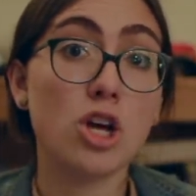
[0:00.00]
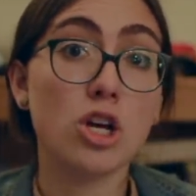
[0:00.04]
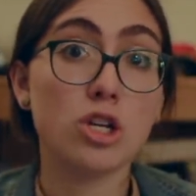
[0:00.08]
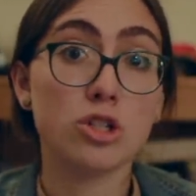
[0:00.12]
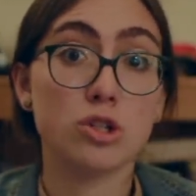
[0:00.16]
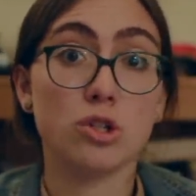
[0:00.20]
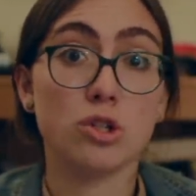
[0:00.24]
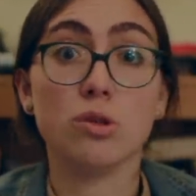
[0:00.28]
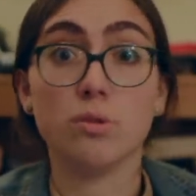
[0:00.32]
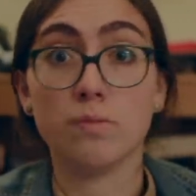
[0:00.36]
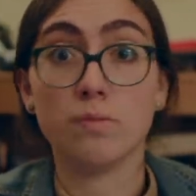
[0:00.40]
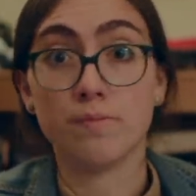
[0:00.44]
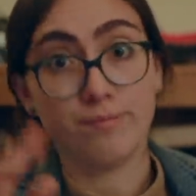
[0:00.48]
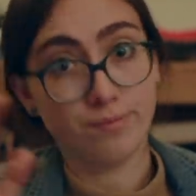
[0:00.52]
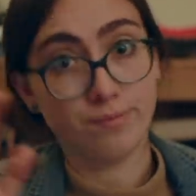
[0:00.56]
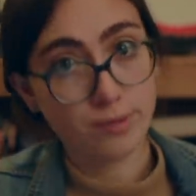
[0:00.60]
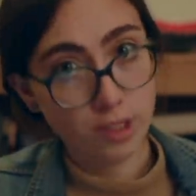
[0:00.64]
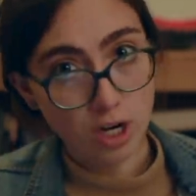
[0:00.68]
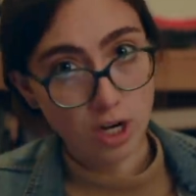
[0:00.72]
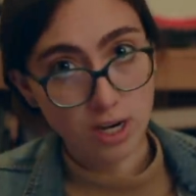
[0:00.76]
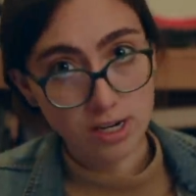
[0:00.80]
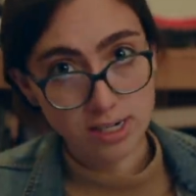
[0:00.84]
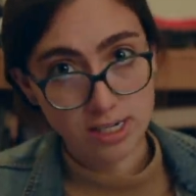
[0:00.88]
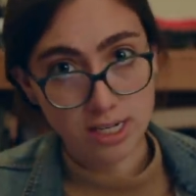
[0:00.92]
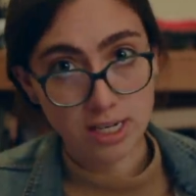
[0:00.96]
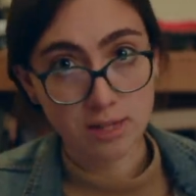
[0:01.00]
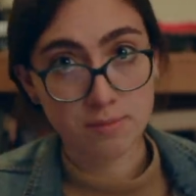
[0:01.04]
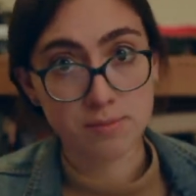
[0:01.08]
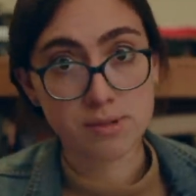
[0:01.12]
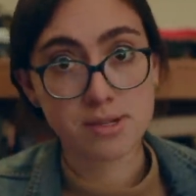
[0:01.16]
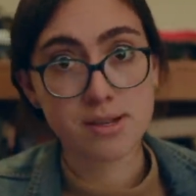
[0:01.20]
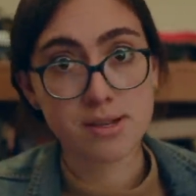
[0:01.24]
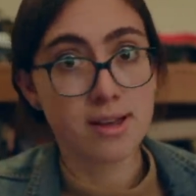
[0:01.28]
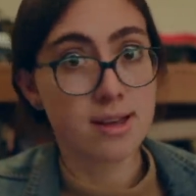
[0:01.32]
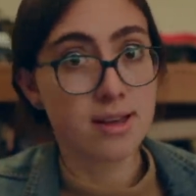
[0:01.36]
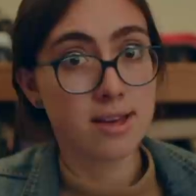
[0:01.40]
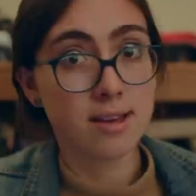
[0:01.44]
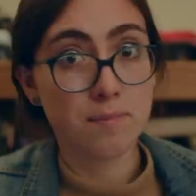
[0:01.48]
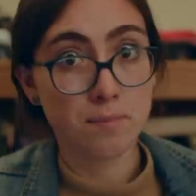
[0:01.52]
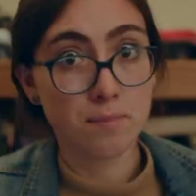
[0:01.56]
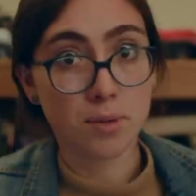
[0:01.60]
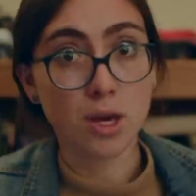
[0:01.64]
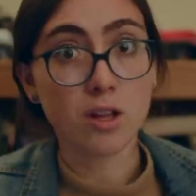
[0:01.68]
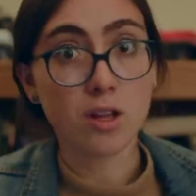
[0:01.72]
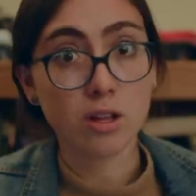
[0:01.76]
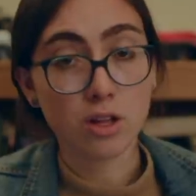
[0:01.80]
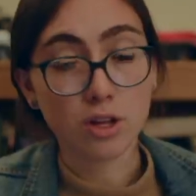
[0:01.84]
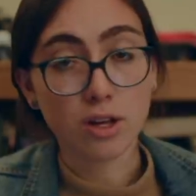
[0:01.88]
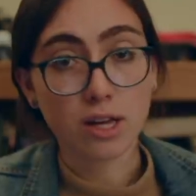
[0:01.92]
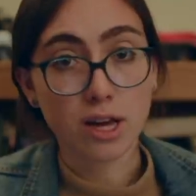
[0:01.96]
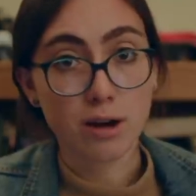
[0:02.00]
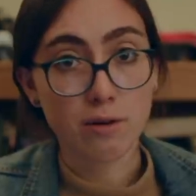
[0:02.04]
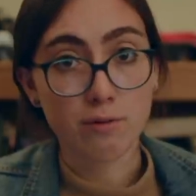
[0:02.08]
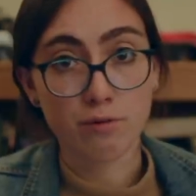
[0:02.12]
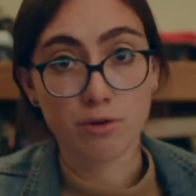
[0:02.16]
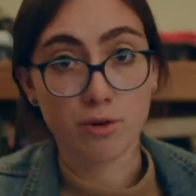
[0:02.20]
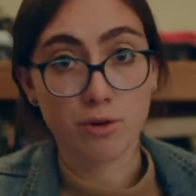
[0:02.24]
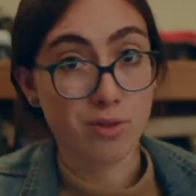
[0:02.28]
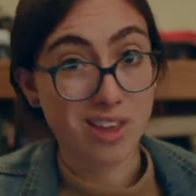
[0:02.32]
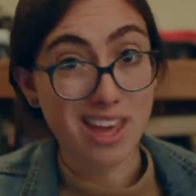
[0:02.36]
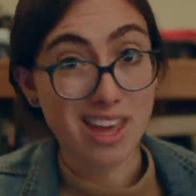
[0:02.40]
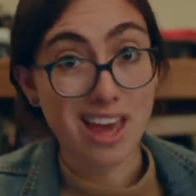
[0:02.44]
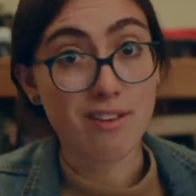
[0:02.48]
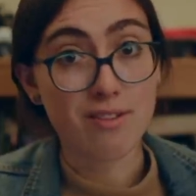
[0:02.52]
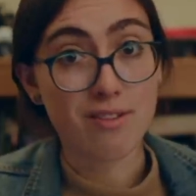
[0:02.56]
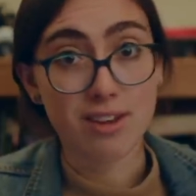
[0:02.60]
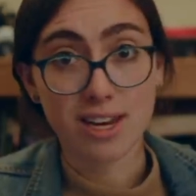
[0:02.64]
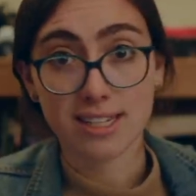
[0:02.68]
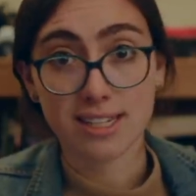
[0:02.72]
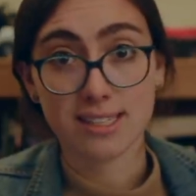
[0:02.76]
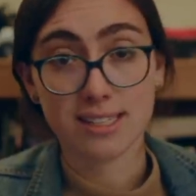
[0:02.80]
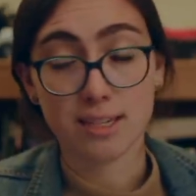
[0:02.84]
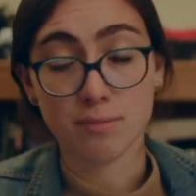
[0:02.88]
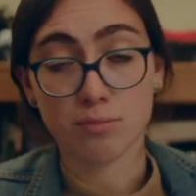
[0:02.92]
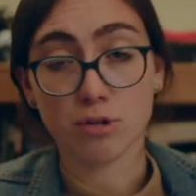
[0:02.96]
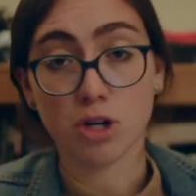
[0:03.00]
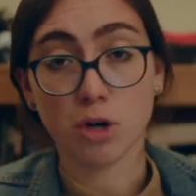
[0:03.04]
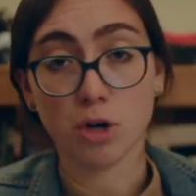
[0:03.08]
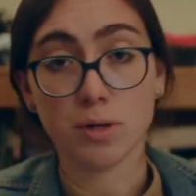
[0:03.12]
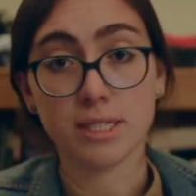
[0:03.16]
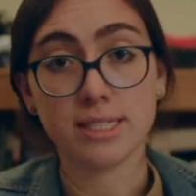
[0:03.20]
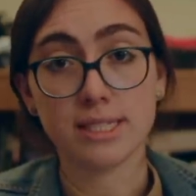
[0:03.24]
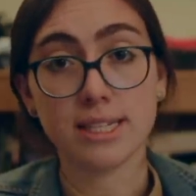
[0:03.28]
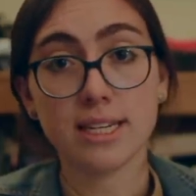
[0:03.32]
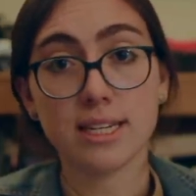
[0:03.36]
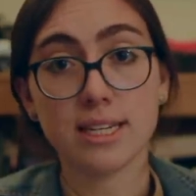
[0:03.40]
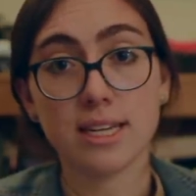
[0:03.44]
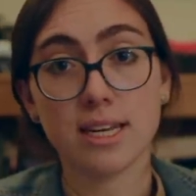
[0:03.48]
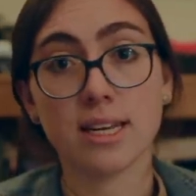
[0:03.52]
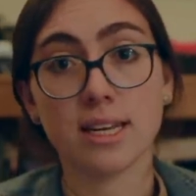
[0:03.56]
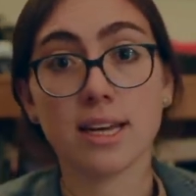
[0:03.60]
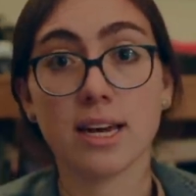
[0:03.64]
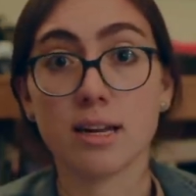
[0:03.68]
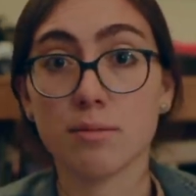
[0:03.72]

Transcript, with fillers: So con teams be on the lookout for the evidence that pro is citing,